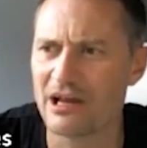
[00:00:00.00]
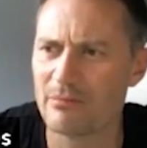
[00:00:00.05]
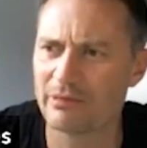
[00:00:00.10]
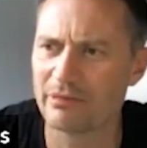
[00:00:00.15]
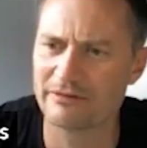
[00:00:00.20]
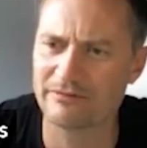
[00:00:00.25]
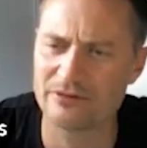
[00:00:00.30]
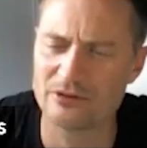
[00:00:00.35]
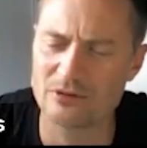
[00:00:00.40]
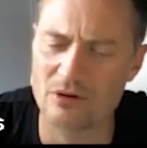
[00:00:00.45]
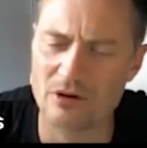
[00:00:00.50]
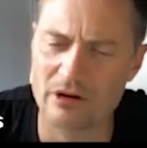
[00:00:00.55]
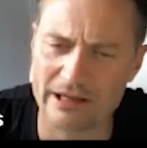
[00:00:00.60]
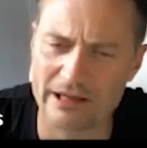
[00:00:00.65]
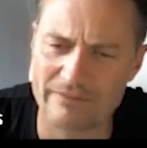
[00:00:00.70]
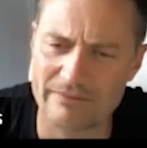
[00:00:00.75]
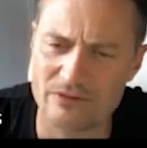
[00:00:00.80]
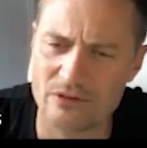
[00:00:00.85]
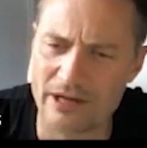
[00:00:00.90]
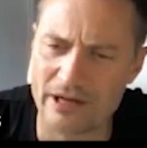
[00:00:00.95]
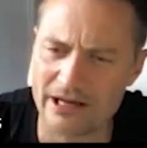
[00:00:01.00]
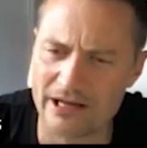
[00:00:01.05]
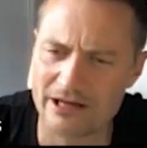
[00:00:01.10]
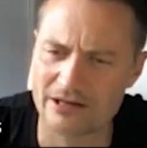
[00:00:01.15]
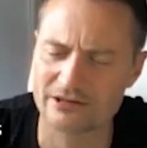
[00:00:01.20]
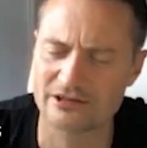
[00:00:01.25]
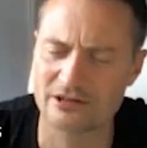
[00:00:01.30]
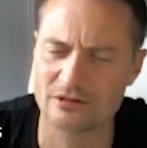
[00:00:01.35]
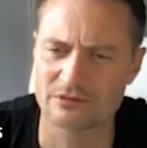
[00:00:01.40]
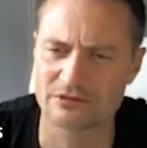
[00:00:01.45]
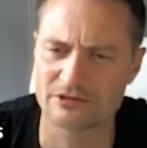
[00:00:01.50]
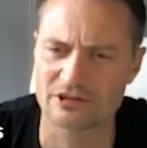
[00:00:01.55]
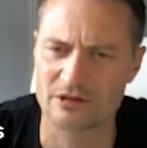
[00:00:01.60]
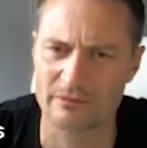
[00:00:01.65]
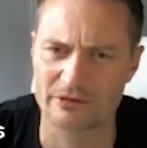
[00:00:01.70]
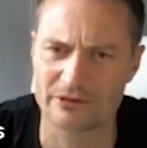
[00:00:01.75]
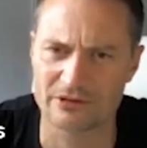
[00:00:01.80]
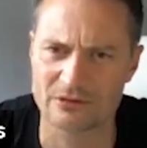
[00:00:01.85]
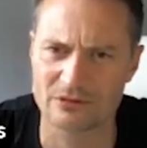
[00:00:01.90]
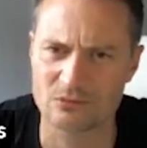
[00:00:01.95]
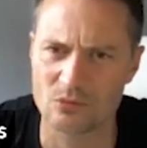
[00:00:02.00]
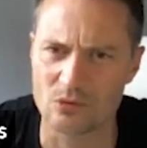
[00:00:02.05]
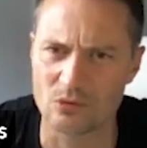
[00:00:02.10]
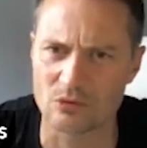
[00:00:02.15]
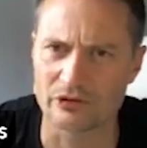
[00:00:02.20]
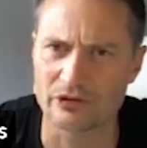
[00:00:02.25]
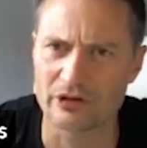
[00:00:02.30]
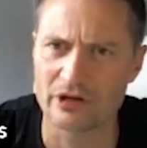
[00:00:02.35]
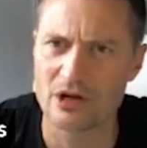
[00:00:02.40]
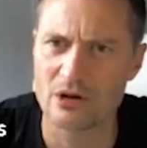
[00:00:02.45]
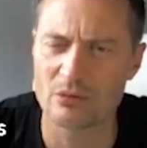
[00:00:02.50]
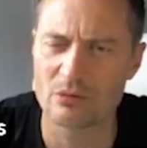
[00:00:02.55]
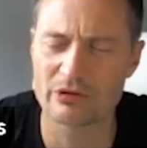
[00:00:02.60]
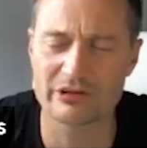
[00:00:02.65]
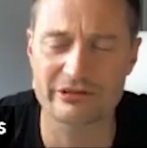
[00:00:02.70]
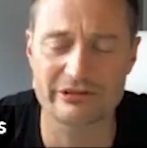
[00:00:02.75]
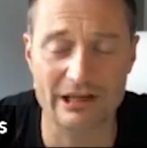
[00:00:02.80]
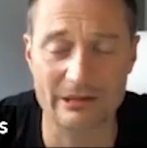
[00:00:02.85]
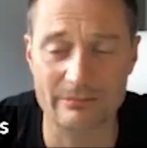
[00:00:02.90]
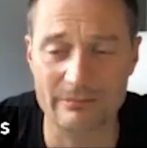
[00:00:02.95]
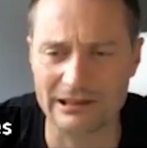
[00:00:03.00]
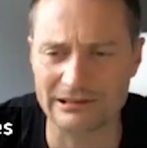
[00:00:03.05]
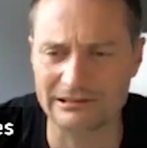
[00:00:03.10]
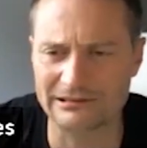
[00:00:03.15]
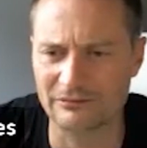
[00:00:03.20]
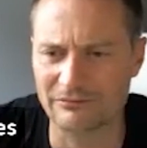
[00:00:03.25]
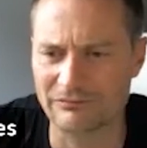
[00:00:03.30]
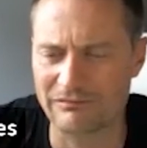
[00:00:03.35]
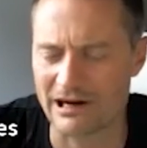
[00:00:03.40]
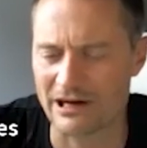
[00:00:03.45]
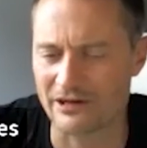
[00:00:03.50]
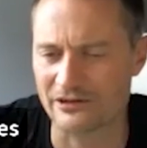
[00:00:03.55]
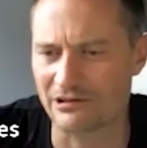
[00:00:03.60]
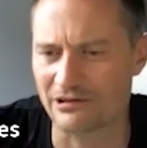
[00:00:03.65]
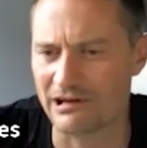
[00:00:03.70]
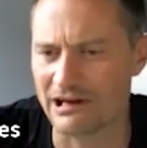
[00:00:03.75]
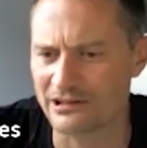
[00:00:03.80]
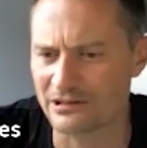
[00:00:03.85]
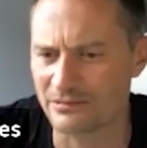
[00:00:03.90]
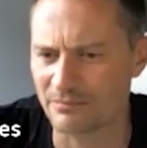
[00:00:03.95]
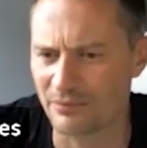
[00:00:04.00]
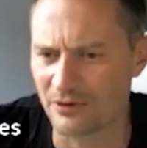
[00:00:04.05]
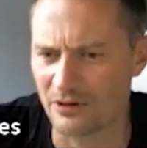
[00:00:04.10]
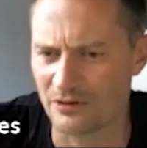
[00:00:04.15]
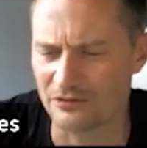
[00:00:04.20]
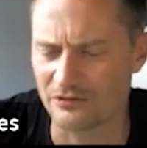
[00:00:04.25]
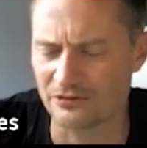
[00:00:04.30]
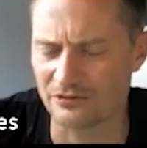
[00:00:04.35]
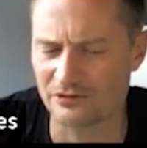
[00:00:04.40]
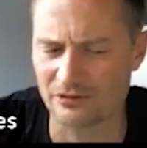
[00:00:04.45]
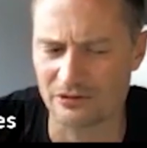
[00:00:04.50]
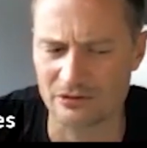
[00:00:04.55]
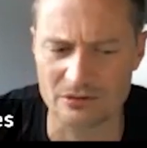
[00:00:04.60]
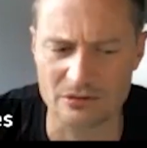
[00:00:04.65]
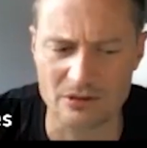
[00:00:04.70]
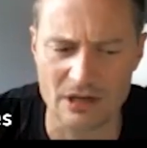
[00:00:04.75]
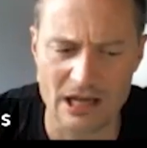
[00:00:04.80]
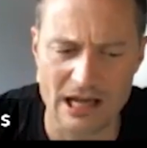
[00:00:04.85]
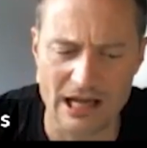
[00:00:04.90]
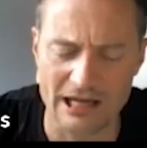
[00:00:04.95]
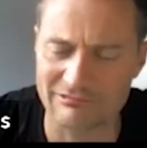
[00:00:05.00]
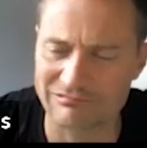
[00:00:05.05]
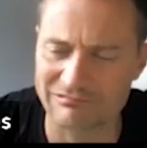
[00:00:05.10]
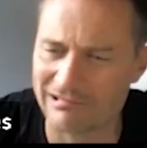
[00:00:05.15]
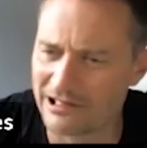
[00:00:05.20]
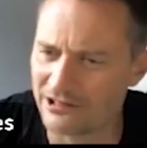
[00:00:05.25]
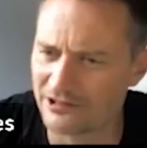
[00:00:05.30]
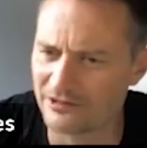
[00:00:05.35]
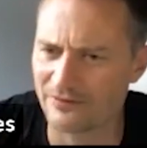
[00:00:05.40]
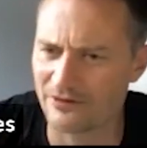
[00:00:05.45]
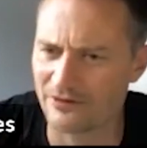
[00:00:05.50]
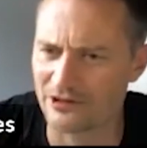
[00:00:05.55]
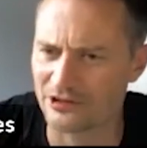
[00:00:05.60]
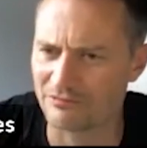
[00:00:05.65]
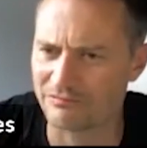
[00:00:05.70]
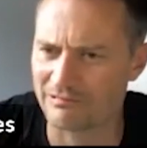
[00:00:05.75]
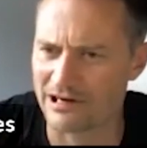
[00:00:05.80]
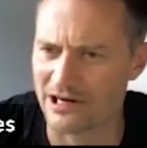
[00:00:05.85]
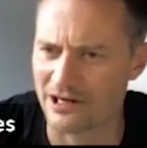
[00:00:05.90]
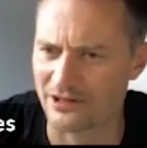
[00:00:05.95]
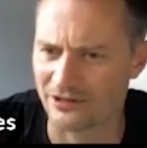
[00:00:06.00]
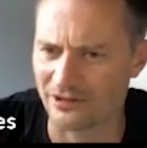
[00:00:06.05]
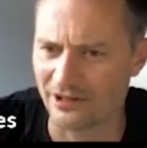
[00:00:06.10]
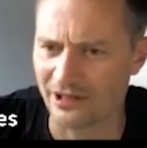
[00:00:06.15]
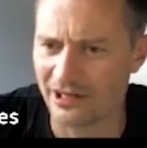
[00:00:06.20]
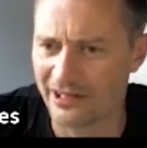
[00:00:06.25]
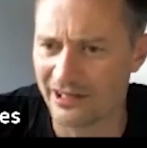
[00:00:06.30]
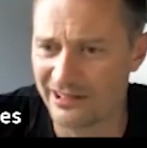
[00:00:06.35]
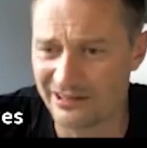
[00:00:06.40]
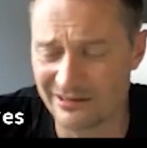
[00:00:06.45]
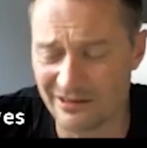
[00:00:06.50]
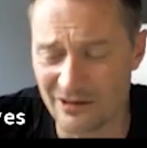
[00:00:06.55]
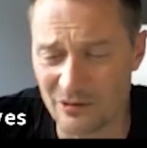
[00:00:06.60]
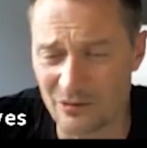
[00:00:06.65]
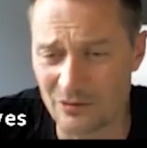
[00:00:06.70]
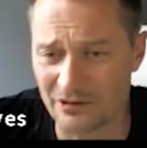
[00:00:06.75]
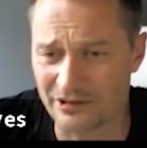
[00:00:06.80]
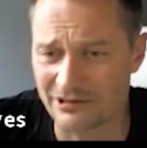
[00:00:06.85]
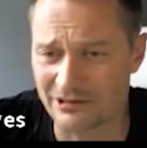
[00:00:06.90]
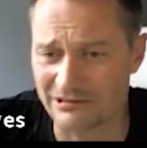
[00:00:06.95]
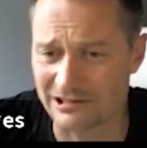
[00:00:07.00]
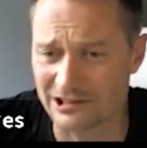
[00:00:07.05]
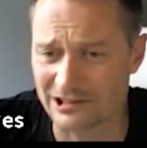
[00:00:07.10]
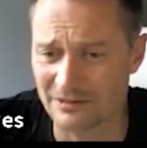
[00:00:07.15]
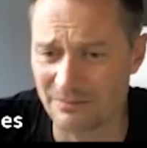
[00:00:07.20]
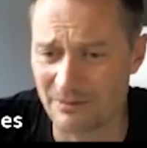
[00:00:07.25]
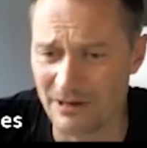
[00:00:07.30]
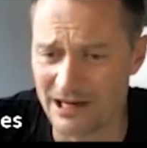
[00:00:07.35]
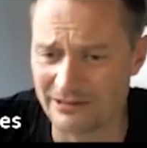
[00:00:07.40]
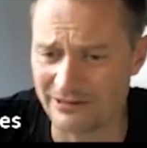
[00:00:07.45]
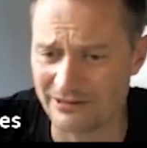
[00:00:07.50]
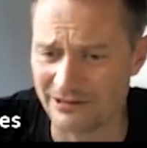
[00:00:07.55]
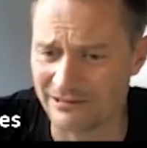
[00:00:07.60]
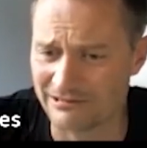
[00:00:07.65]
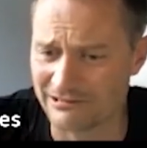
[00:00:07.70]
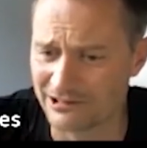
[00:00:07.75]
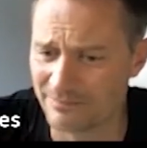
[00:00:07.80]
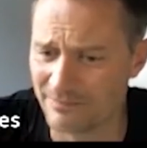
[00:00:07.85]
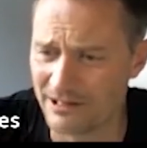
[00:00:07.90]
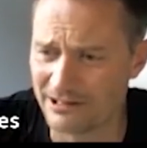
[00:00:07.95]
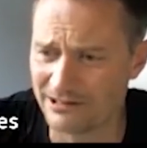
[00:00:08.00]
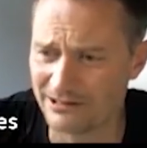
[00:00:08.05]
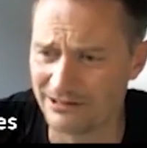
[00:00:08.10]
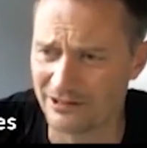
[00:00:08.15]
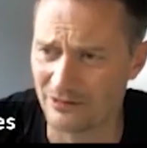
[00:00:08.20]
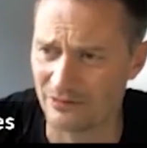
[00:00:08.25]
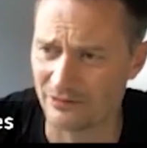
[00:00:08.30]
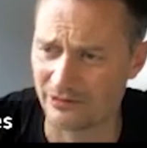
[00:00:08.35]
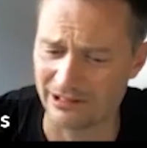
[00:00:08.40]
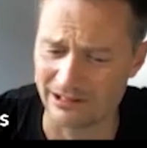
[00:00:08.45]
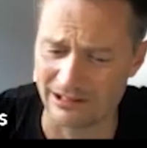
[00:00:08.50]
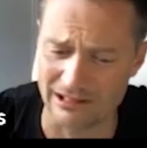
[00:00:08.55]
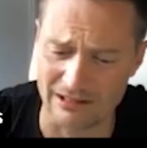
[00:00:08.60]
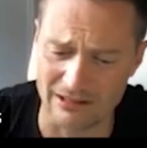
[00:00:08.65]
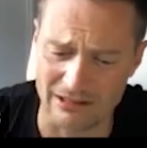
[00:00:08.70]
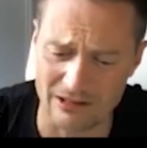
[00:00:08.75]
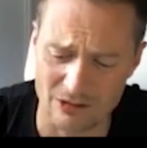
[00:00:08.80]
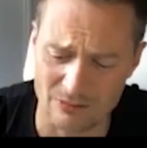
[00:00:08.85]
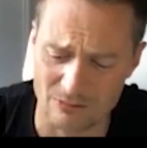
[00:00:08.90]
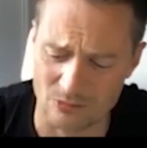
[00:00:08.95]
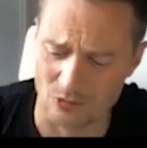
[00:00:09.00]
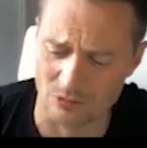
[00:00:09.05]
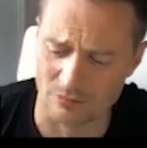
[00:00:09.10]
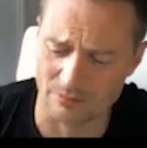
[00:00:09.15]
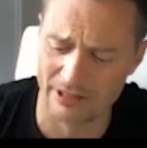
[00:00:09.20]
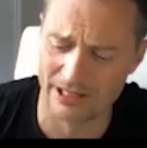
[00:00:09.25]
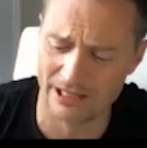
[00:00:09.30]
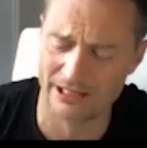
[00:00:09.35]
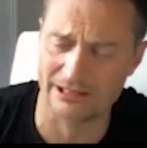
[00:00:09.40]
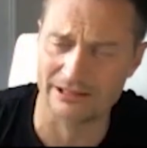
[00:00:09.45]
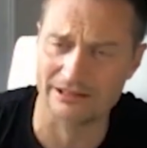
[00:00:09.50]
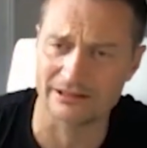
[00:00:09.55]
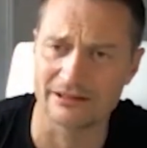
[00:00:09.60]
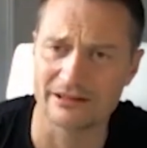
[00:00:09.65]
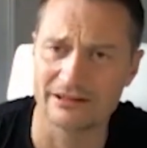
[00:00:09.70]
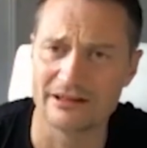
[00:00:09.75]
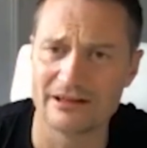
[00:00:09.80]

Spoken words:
But if you hear someone's coming to the ward with a segmental fracture as opposed to a transverse fracture, you know what you're expecting. You're expecting someone in a lot more pain.